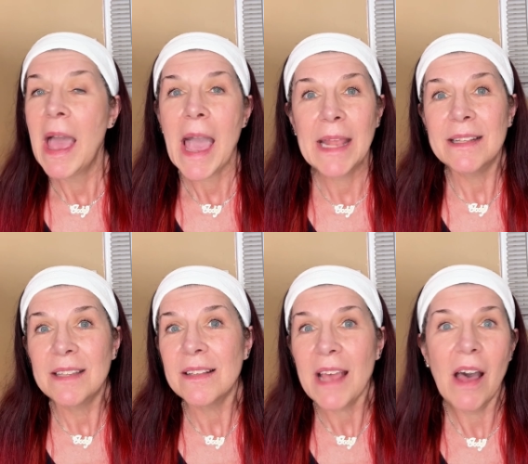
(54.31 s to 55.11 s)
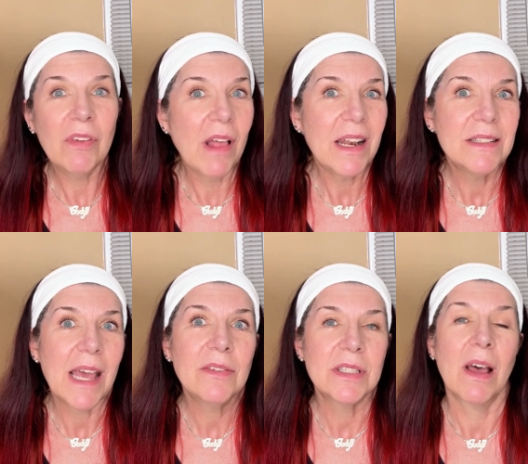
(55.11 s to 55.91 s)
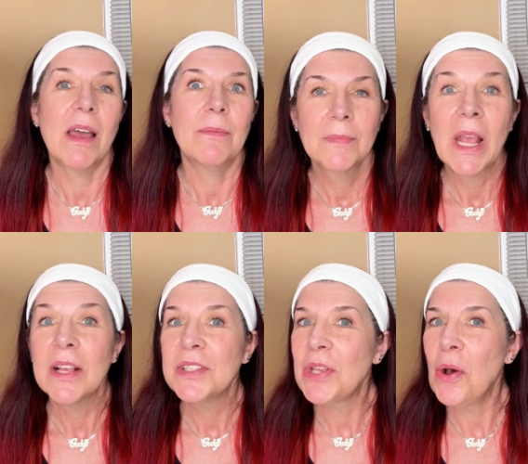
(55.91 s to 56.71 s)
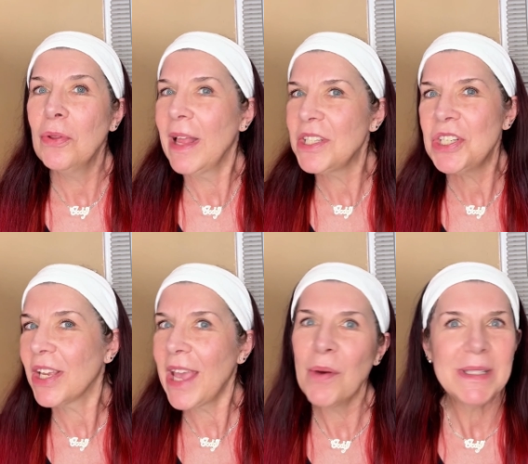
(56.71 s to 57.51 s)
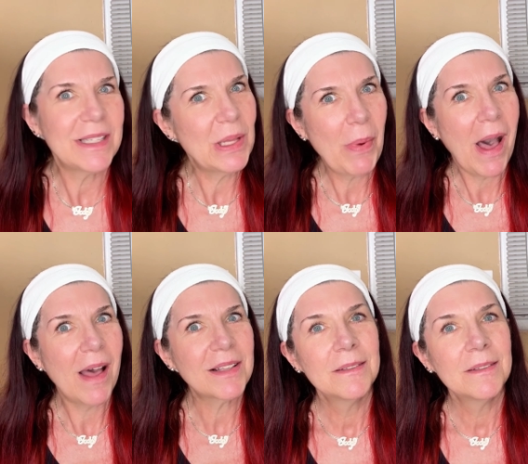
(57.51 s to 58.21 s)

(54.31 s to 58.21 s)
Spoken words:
And it does have a lot of downtime. So let's check out what's in the box.